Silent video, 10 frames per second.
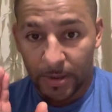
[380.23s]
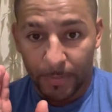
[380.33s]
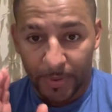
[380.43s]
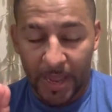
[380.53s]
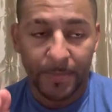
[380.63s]

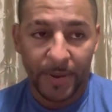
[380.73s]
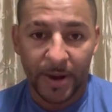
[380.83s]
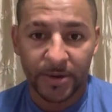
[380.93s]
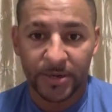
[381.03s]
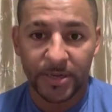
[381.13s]
Planned
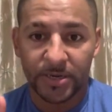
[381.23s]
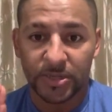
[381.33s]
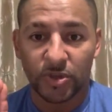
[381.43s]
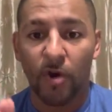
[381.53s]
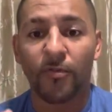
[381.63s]
Parenthood
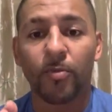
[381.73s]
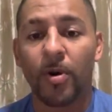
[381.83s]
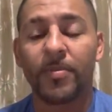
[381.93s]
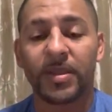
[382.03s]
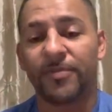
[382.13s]
is
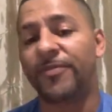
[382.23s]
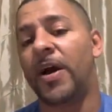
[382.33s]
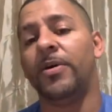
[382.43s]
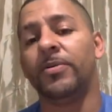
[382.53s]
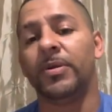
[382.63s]
overwhelmingly
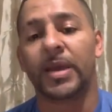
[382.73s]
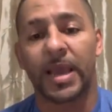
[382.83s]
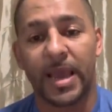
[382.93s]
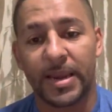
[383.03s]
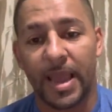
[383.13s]
found
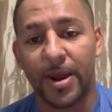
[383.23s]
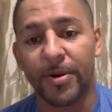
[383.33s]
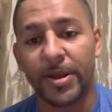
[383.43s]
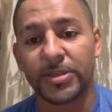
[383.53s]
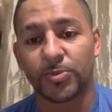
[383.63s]
in
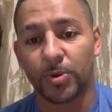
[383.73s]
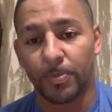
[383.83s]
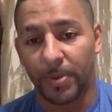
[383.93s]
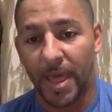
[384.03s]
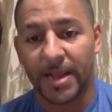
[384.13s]
areas where
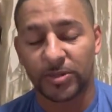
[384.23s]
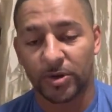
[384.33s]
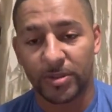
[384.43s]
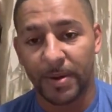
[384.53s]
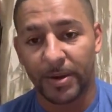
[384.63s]
blacks
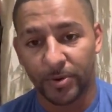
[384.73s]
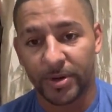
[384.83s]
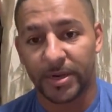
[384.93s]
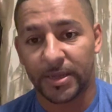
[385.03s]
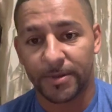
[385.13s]
are the
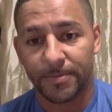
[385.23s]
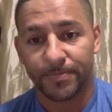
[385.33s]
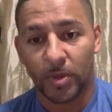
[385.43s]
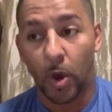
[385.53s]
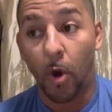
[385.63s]
minority.
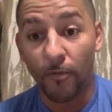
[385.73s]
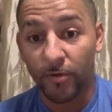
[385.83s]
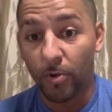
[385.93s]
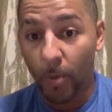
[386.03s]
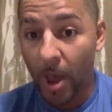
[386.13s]

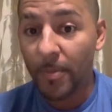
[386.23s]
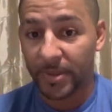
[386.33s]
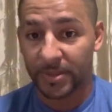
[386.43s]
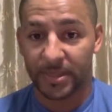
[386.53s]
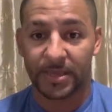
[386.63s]

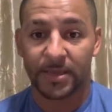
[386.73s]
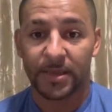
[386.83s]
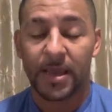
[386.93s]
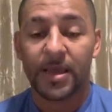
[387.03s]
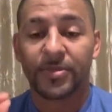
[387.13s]
Overwhelmingly.
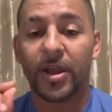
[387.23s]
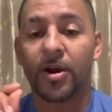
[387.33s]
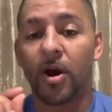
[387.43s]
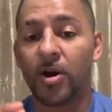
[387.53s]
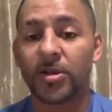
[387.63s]
They
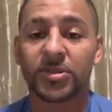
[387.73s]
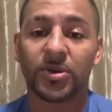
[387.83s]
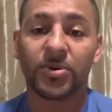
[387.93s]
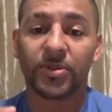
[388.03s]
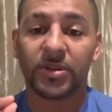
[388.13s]
are
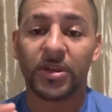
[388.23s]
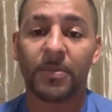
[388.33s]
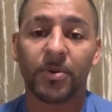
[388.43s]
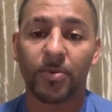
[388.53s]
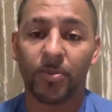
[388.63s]
also the
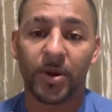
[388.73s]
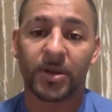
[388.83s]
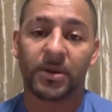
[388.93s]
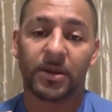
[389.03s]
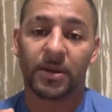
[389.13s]
number
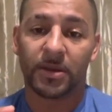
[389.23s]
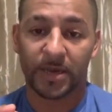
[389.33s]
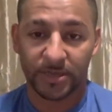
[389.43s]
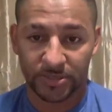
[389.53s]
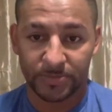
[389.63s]
one
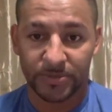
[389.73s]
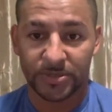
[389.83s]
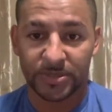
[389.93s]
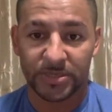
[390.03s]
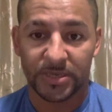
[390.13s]

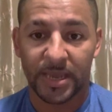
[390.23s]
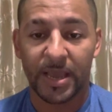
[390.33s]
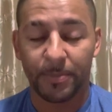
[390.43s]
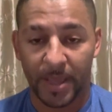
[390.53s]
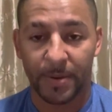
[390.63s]
customers
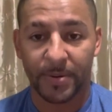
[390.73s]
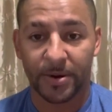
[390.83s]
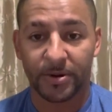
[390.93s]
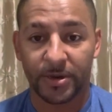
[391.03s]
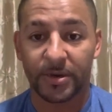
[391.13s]
in Planned
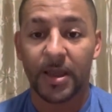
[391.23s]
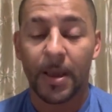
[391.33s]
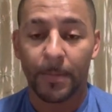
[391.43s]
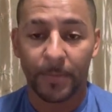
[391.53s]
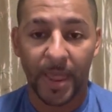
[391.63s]
Parenthood,
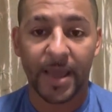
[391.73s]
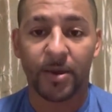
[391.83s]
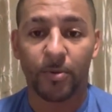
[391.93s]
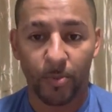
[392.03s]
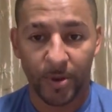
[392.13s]
black
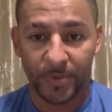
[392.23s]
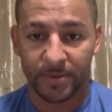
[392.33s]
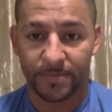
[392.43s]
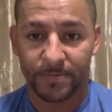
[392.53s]
women.